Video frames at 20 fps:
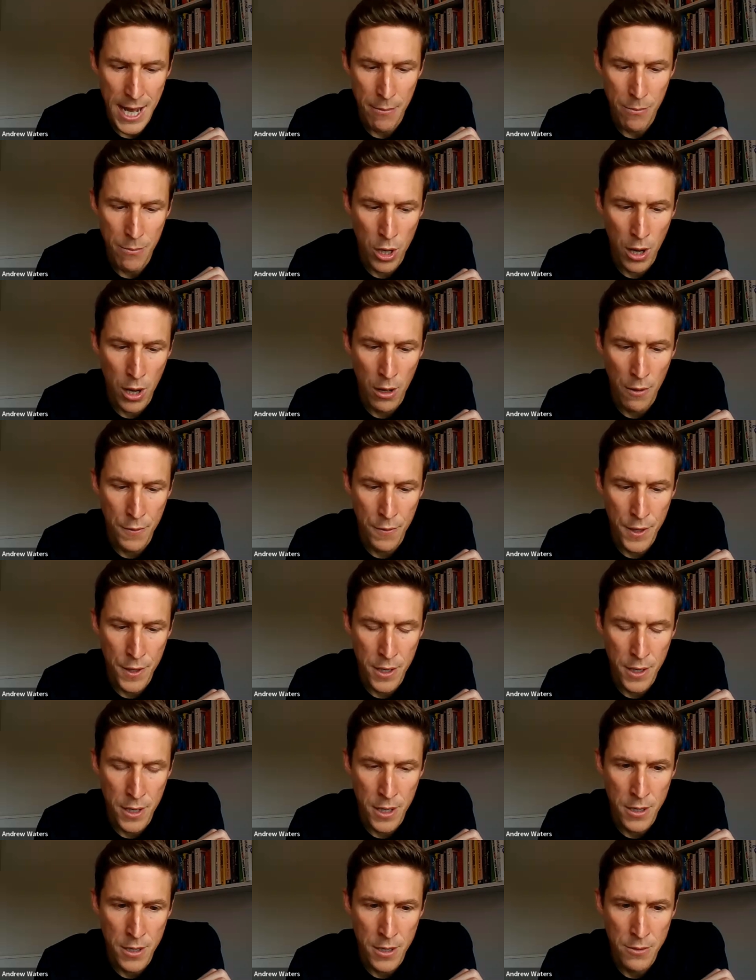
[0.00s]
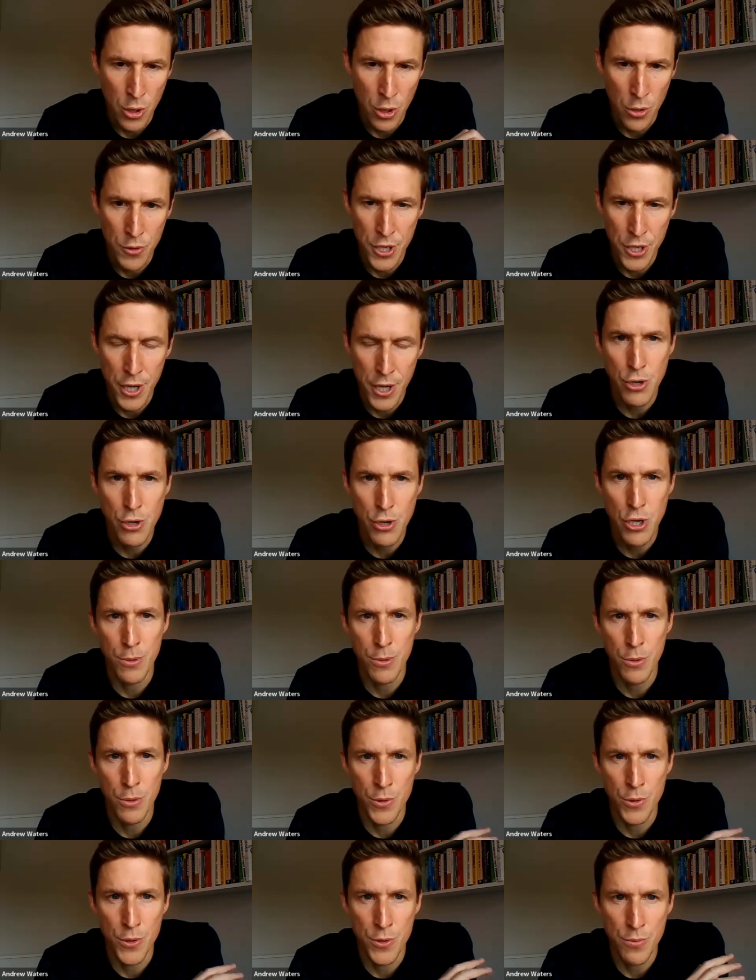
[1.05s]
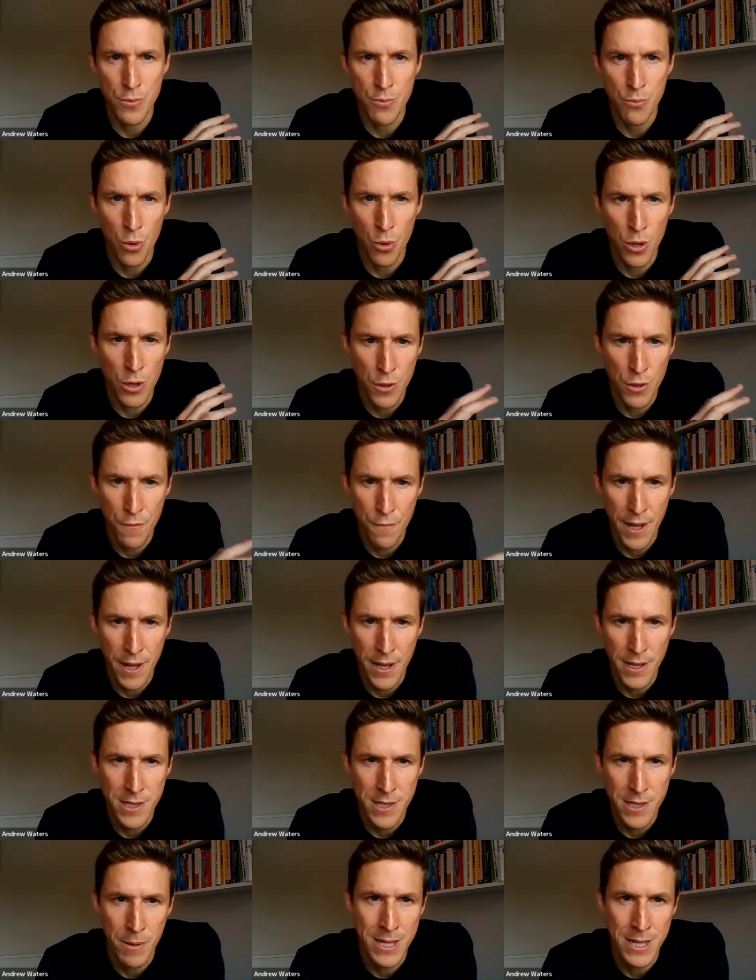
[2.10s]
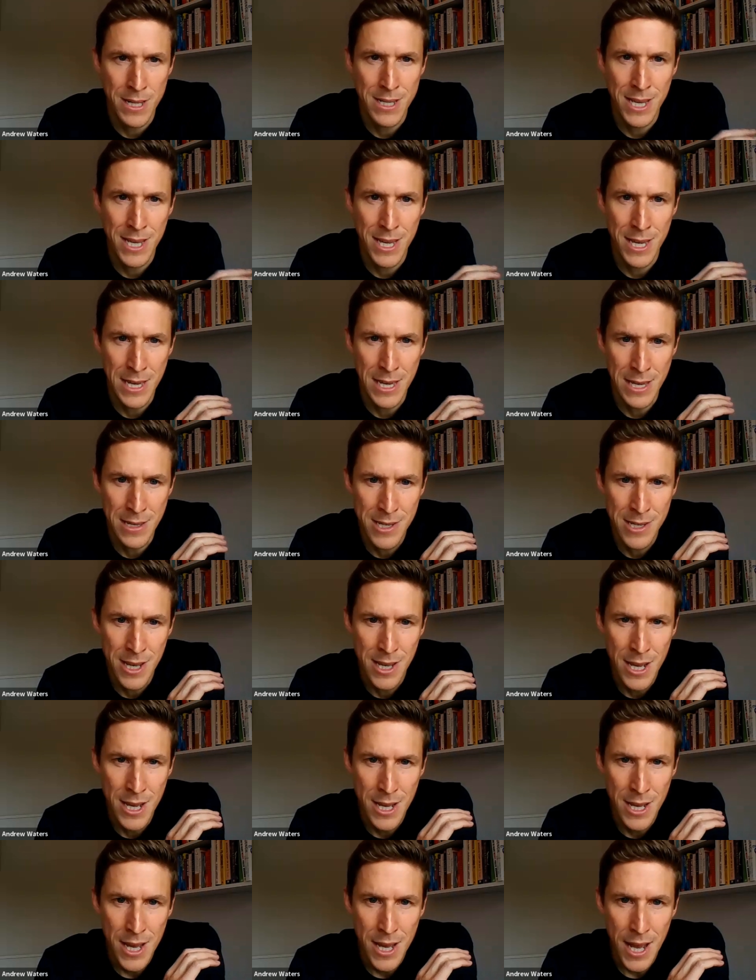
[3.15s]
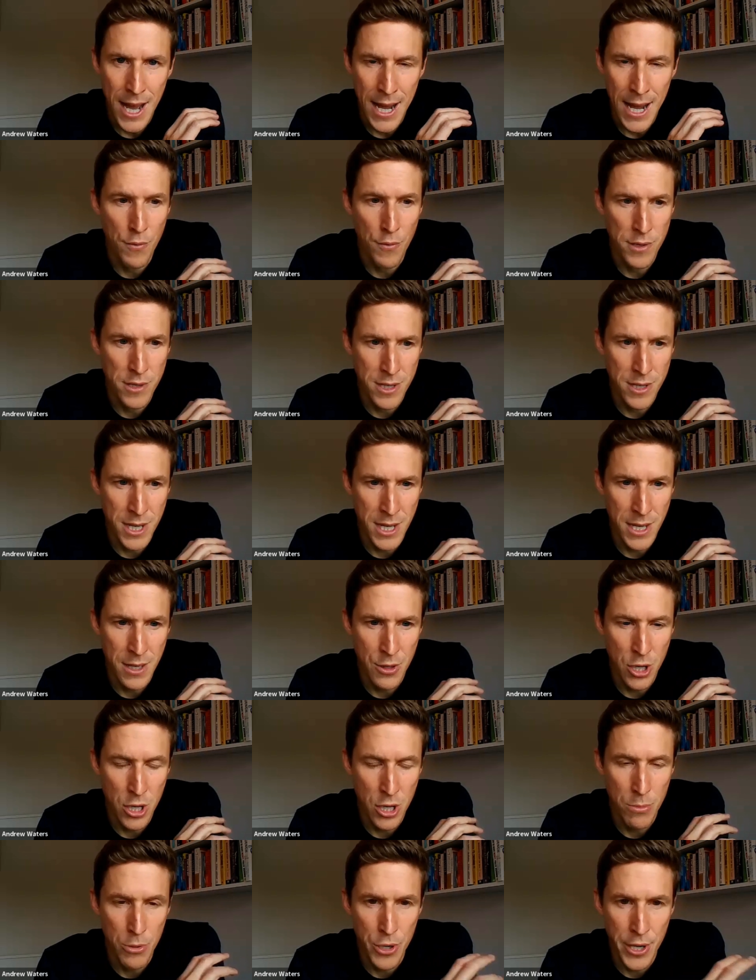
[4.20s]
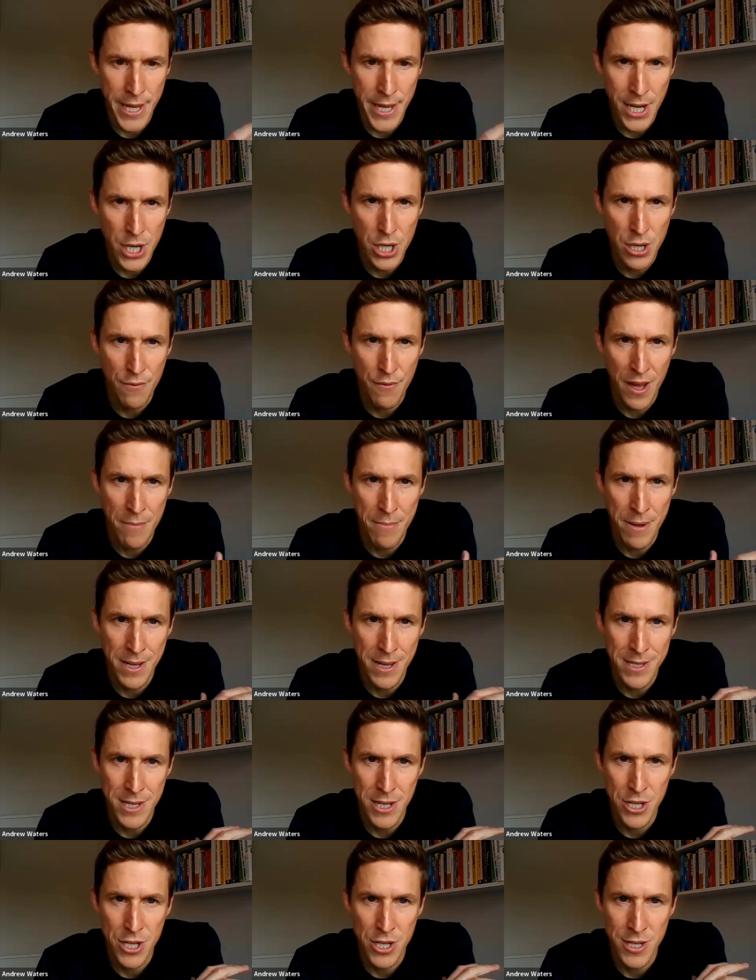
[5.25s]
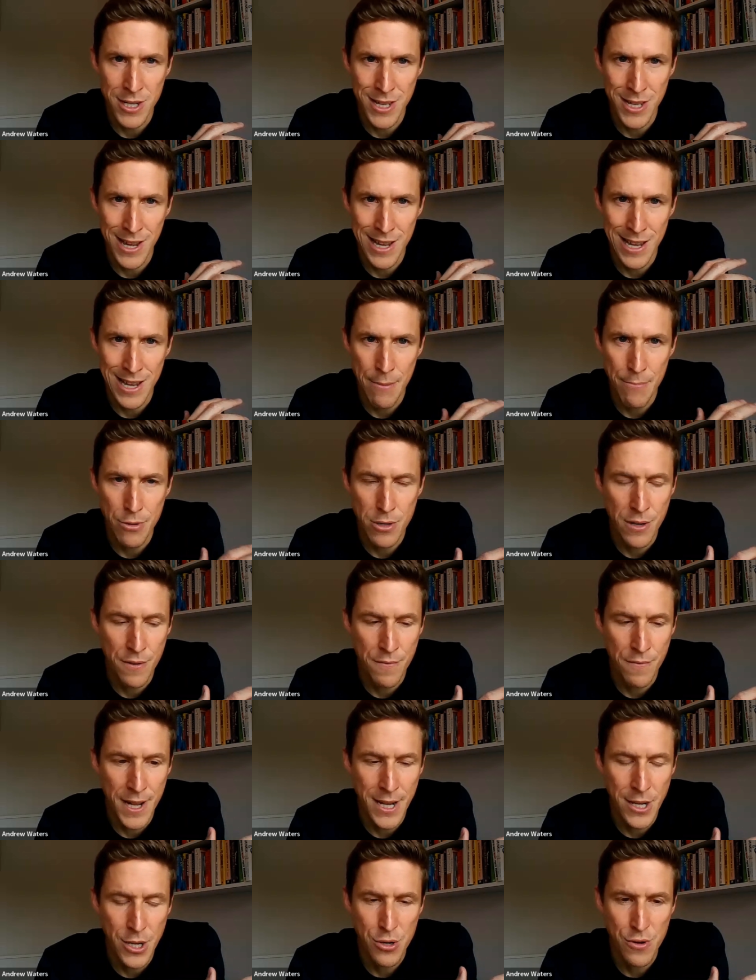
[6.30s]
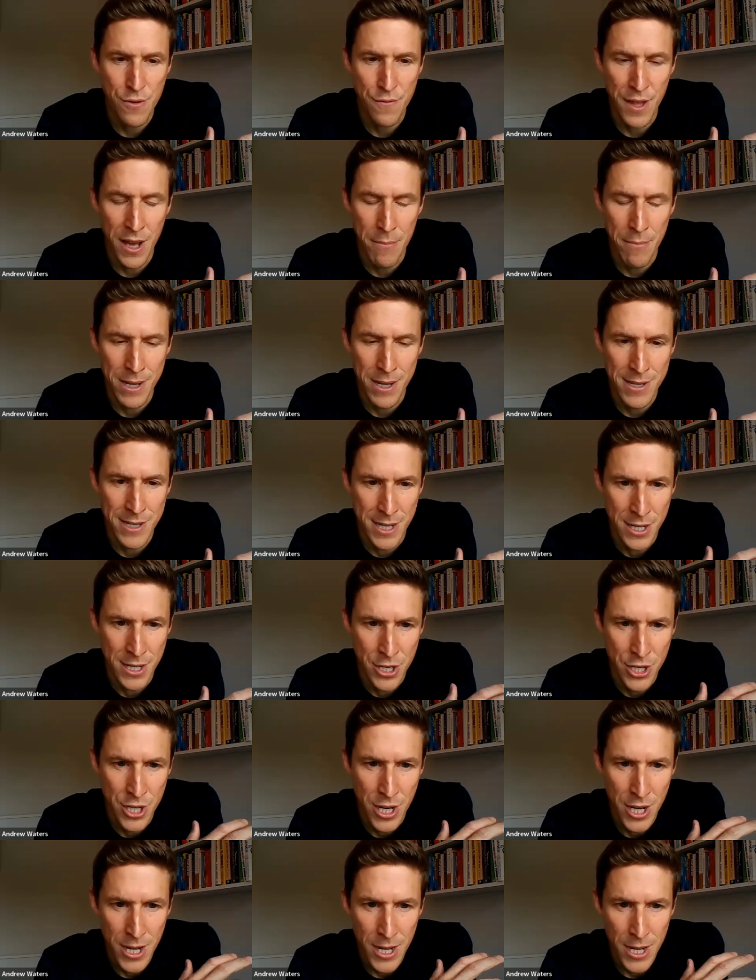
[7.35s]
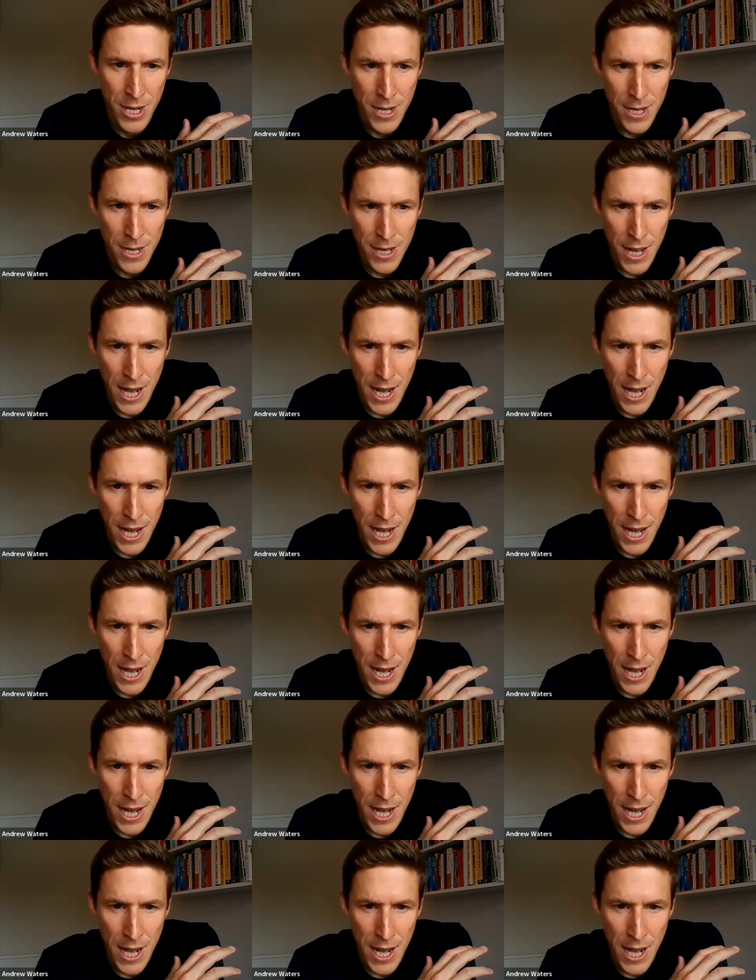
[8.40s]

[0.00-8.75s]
What are the non-negotiables? What are the flexibilities? That obviously the communication of that message and the collaborative nature of that message